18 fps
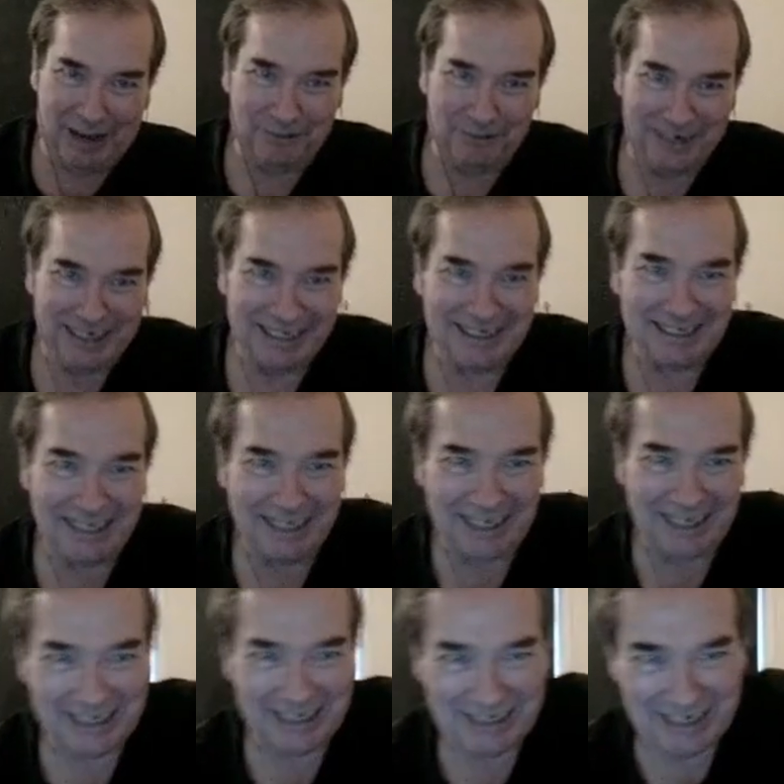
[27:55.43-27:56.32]
week, so
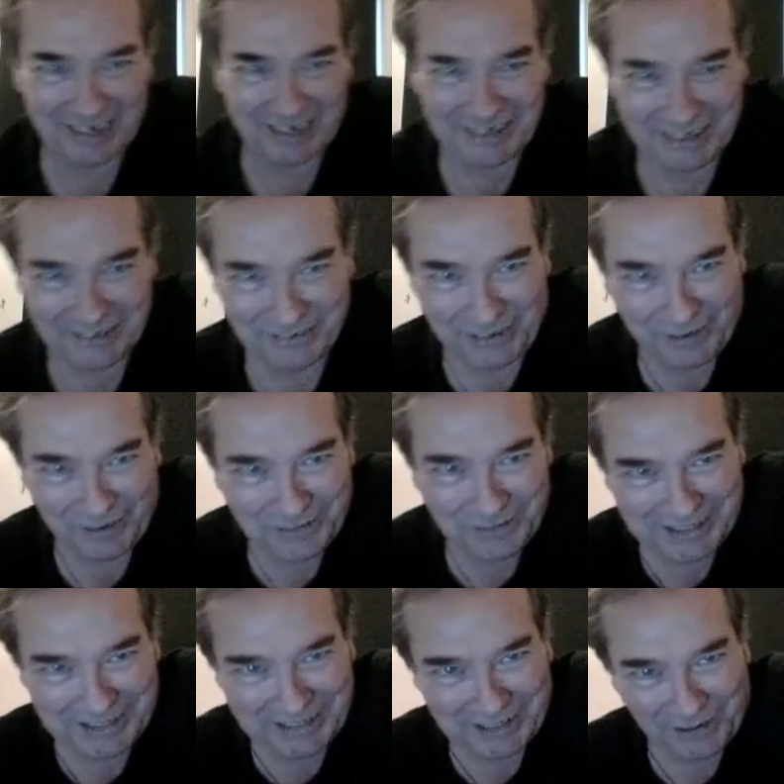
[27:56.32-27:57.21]
they chucked the
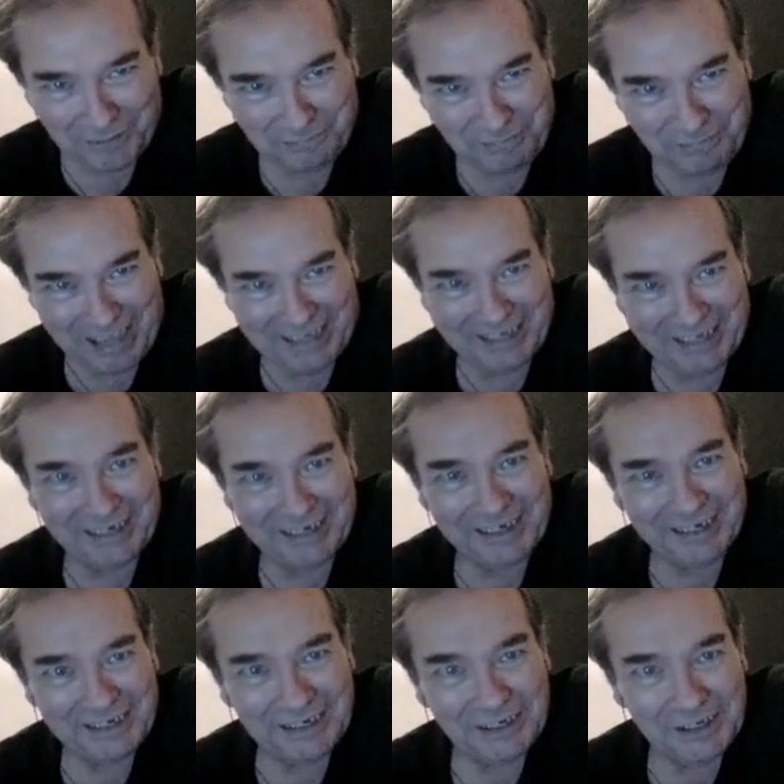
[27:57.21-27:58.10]
Honky Tonk Man.
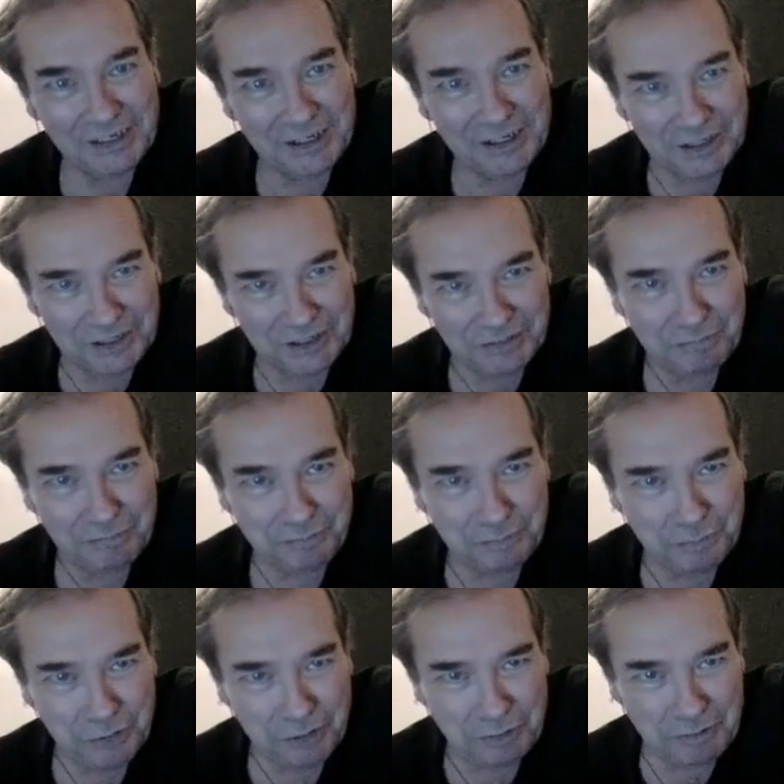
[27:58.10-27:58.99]

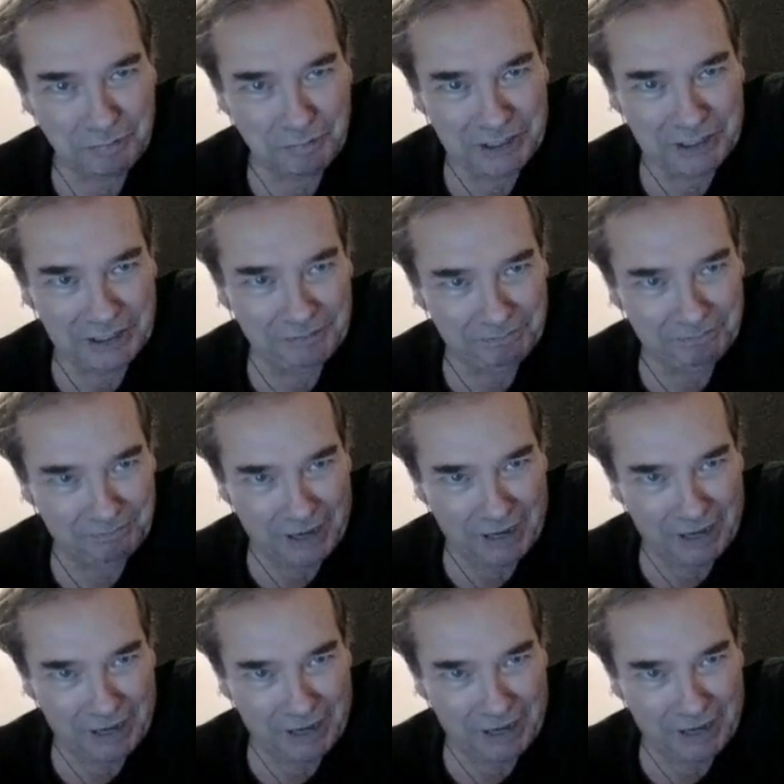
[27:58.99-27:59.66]
Probably